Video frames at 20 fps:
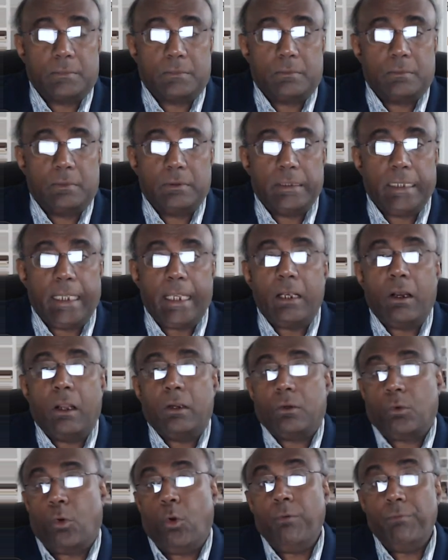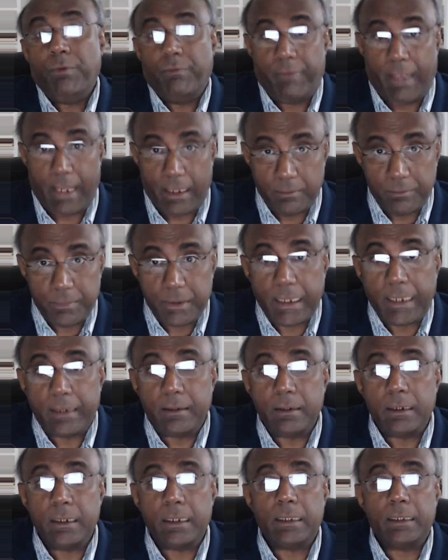they got overwhelmed,
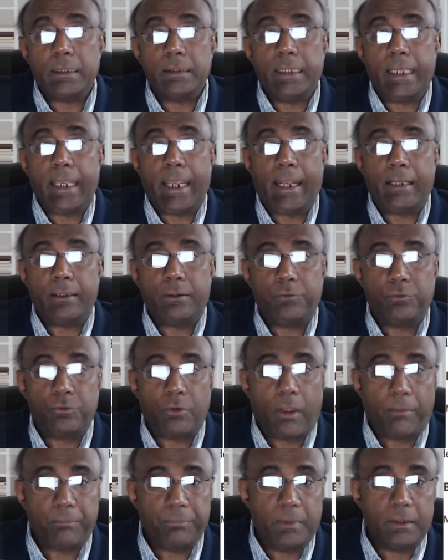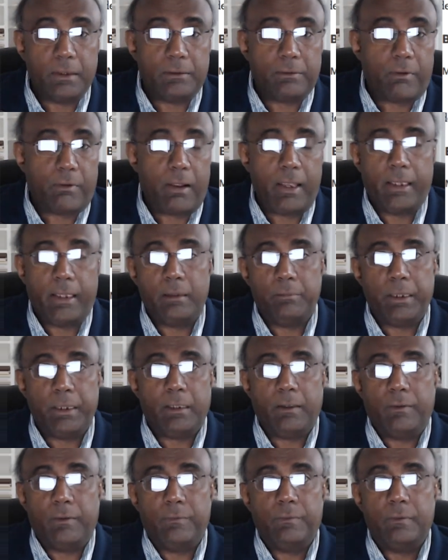and they had to stop the trial
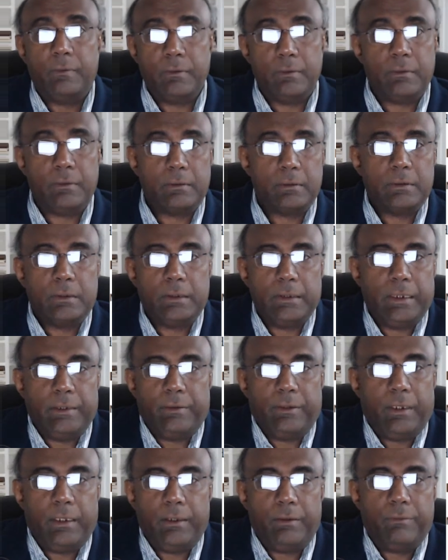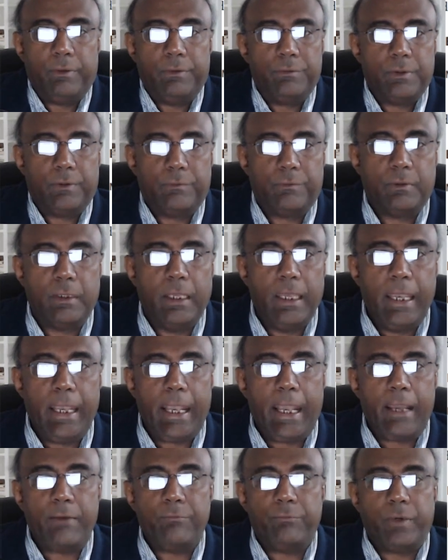because it was just,
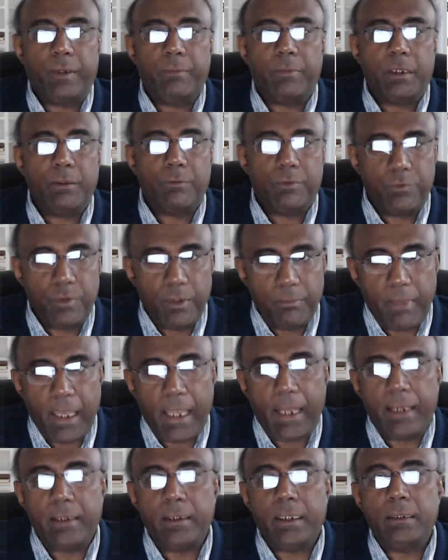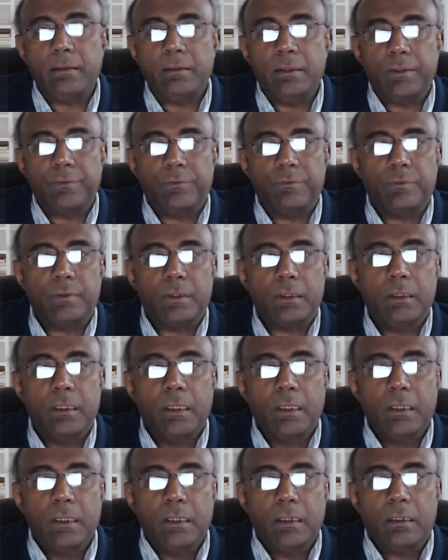everybody was demanding this
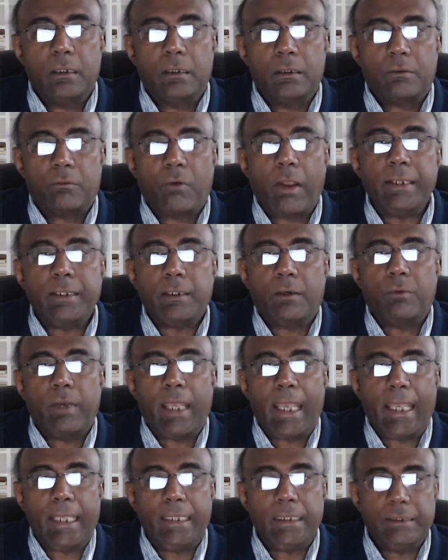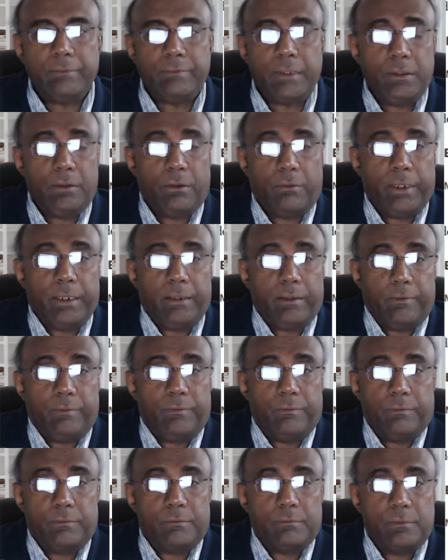right away, even though it
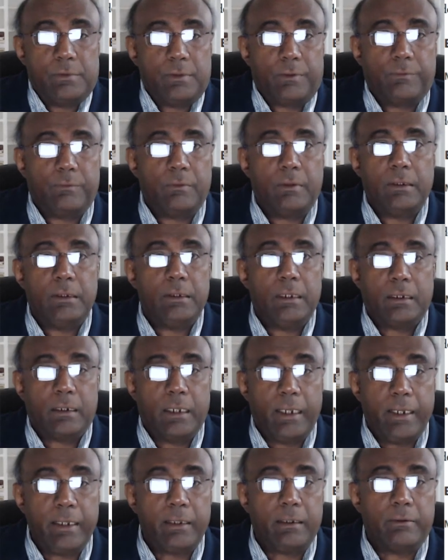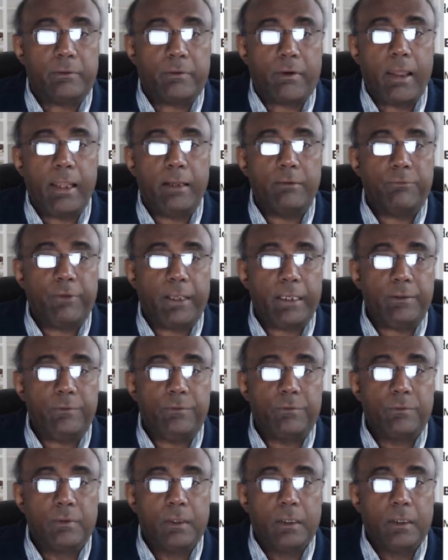is just in a clinical trial phase.